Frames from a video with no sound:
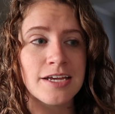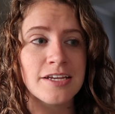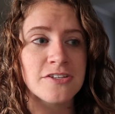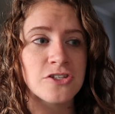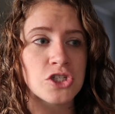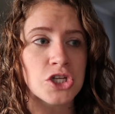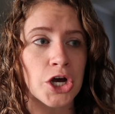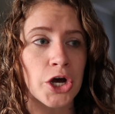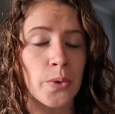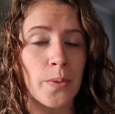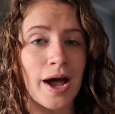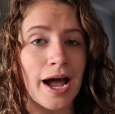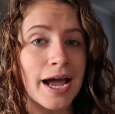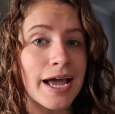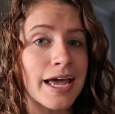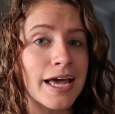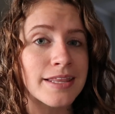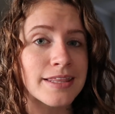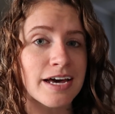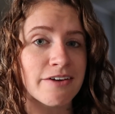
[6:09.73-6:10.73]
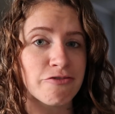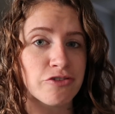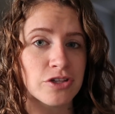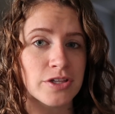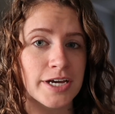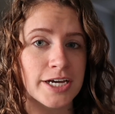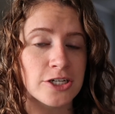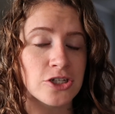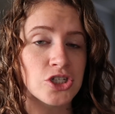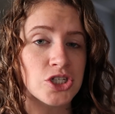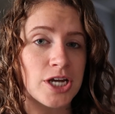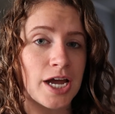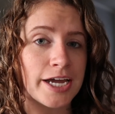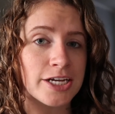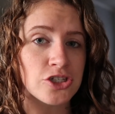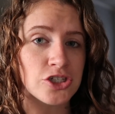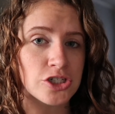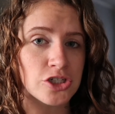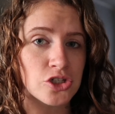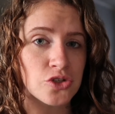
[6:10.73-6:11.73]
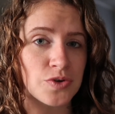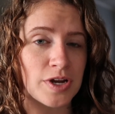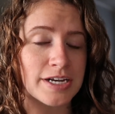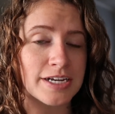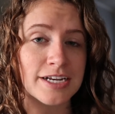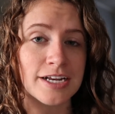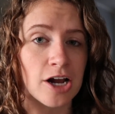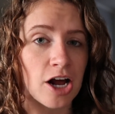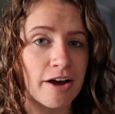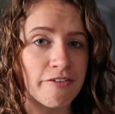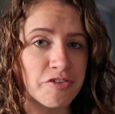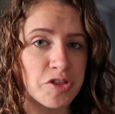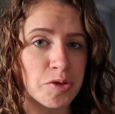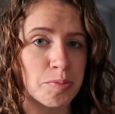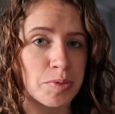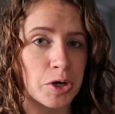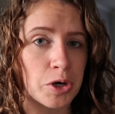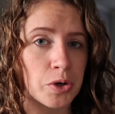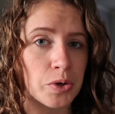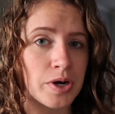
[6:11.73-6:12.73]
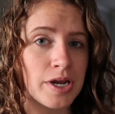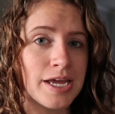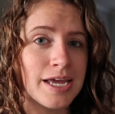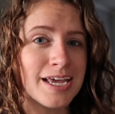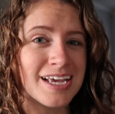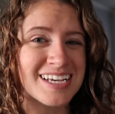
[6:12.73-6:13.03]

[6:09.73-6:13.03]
So I had that for lunch. I just shredded it off the bone